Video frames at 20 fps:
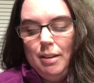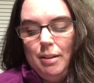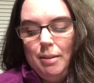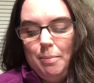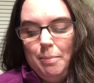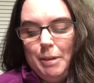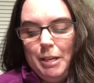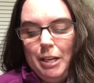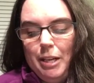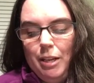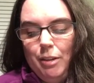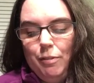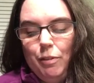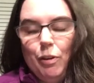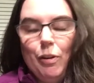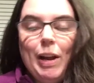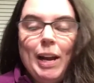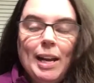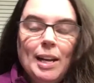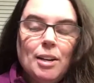but if
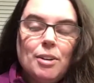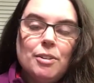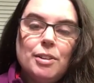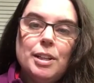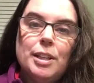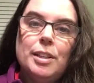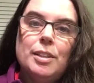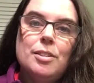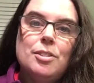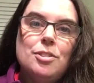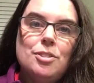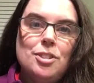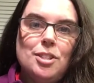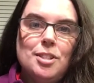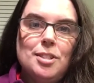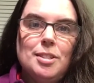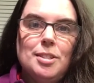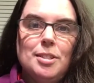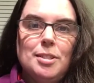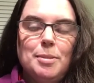you're angry, it's
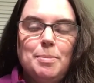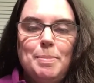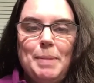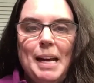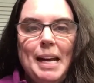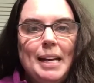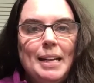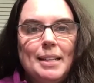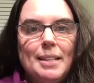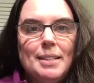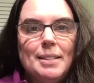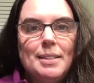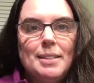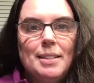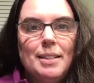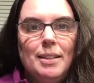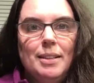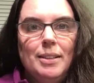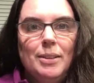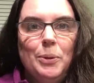just as bad as
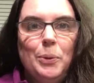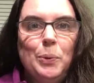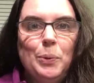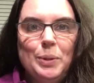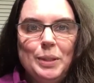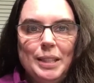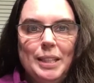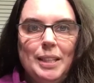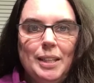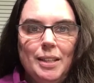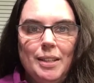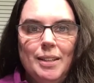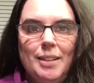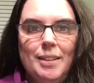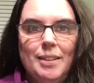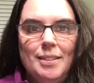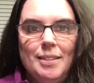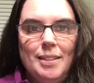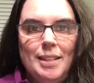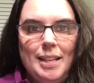holding
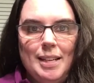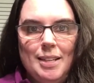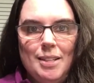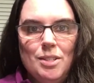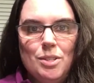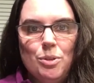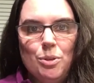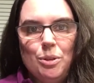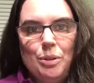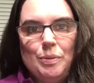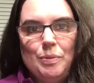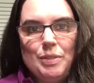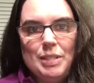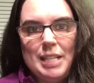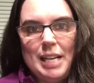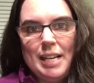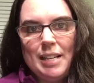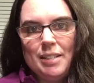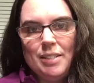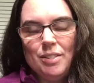in any sort of
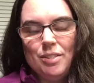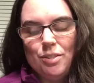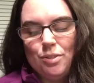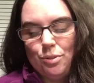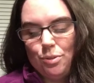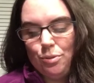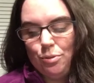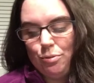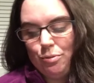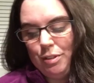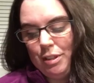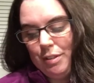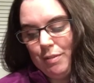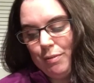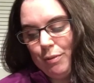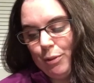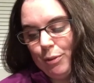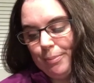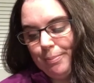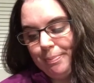sadness or grief
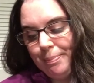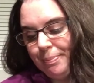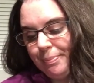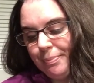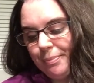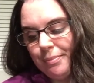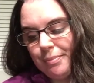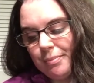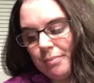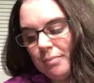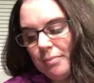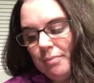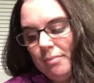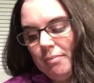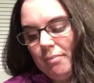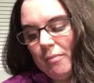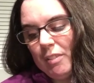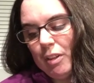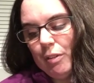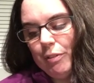or
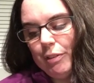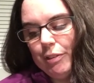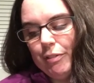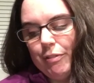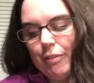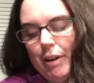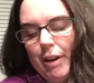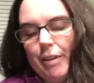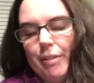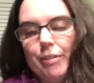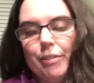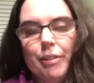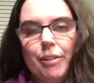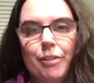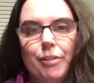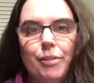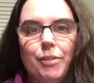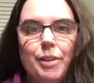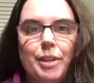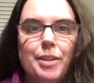regret or
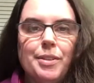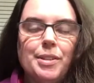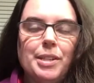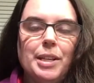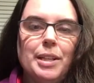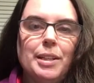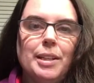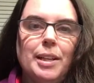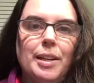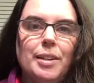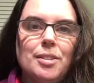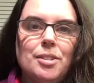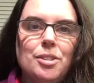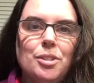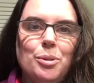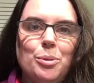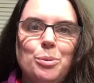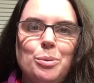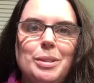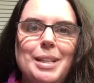other things like that.
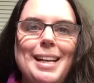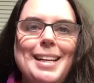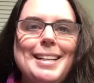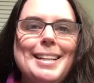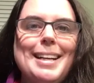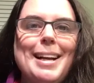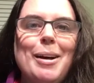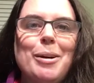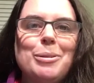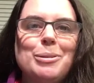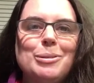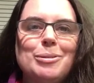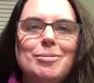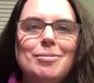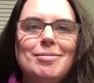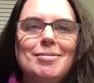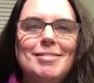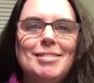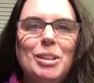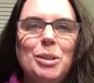So let it out.
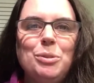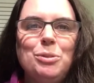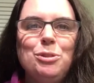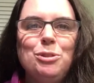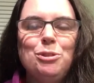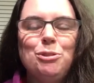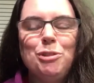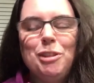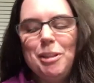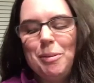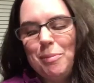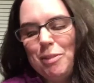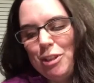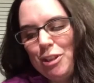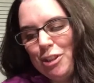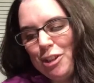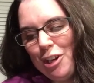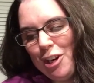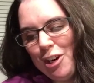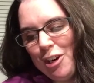Go scream in
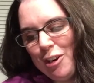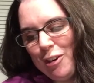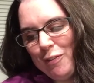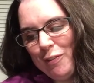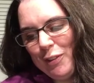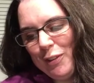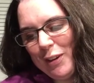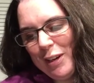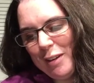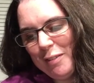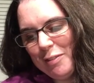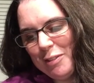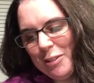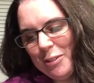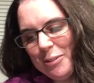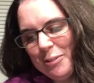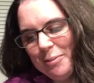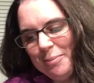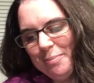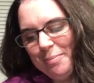your car if you have to.
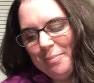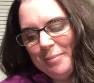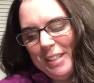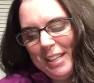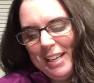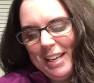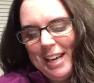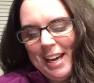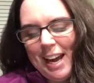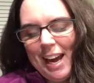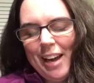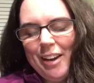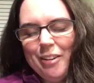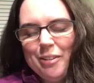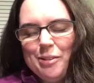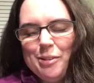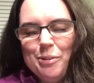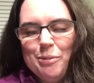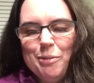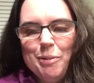I
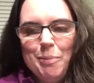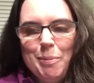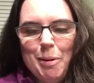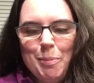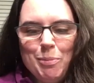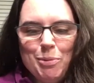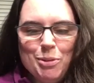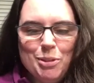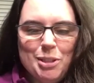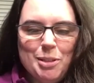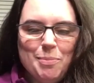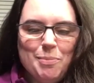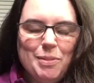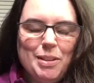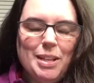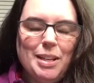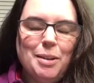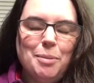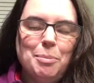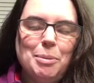also remember
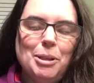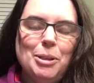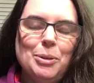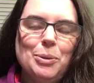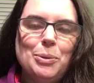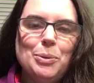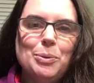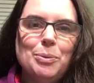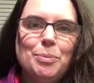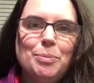something about,